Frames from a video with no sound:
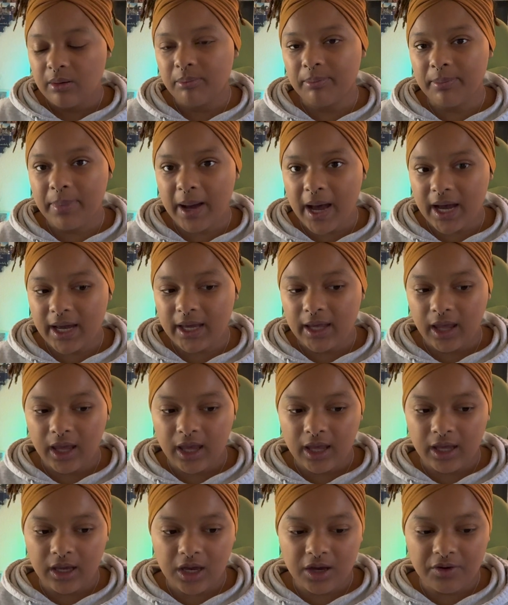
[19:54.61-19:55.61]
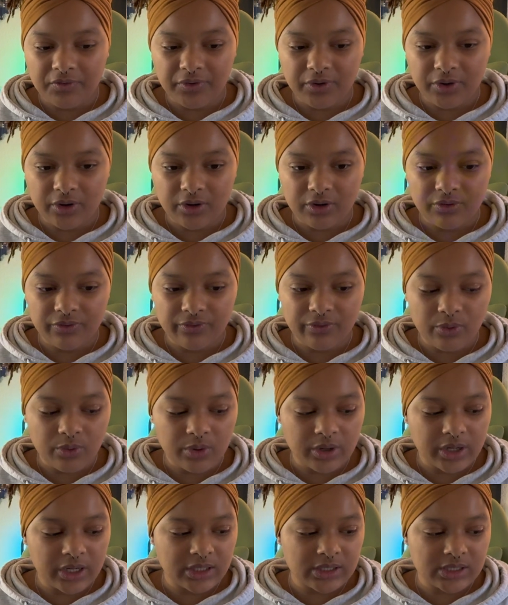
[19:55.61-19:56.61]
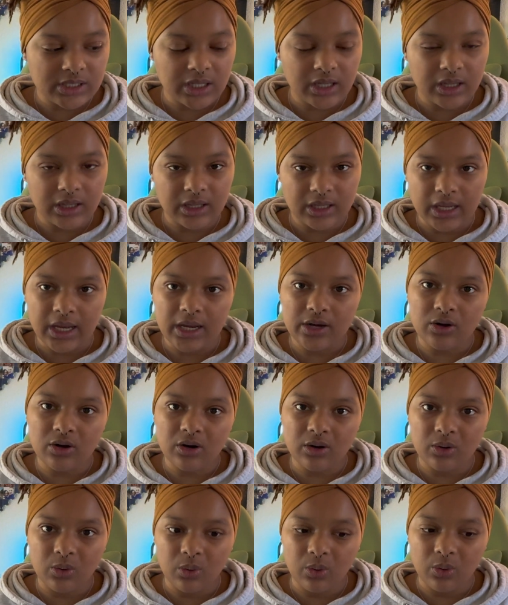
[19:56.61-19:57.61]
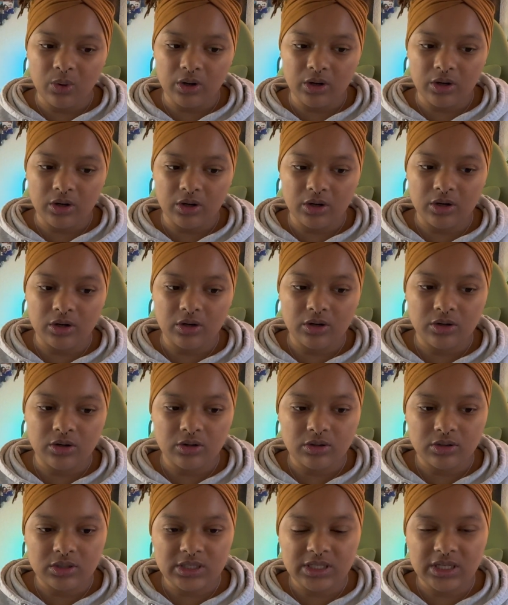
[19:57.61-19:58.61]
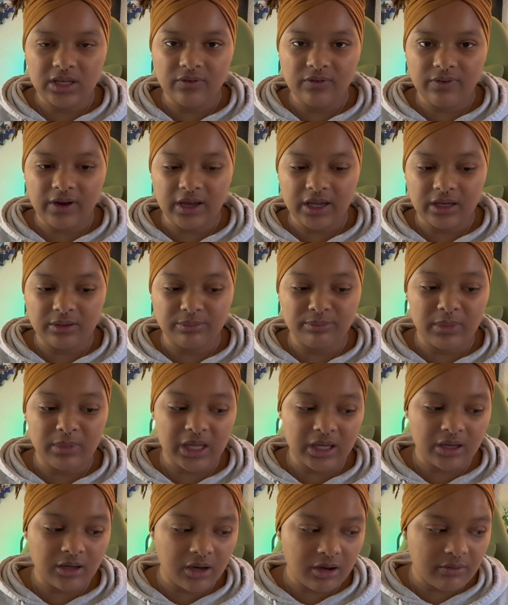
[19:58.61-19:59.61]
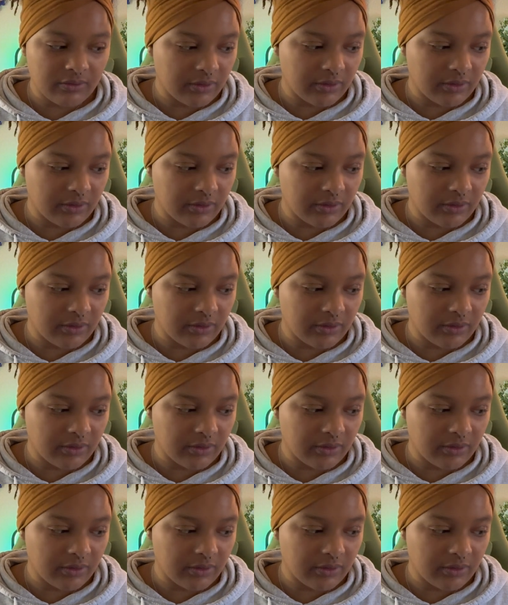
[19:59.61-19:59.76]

buy a cover for it later or see if I could make a cover